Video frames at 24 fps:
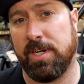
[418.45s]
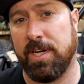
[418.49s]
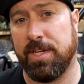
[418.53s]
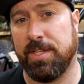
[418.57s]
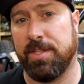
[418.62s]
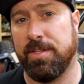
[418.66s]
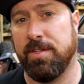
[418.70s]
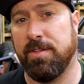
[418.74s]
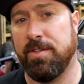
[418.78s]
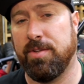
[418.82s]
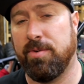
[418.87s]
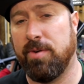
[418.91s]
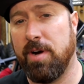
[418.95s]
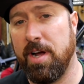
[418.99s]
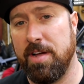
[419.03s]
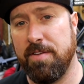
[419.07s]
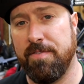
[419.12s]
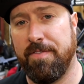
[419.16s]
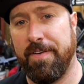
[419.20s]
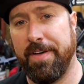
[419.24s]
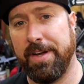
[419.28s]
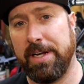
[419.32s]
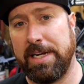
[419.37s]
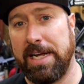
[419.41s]
got the
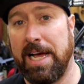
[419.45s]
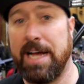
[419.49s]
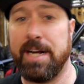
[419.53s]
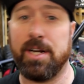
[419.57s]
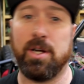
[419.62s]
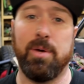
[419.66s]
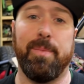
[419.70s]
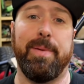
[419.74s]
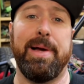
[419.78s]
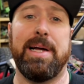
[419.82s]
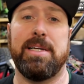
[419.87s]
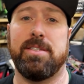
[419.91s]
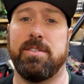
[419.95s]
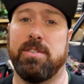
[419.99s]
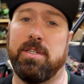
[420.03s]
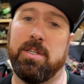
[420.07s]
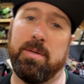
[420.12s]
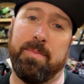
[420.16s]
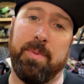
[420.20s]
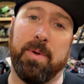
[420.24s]
right fitting, had to go back to the other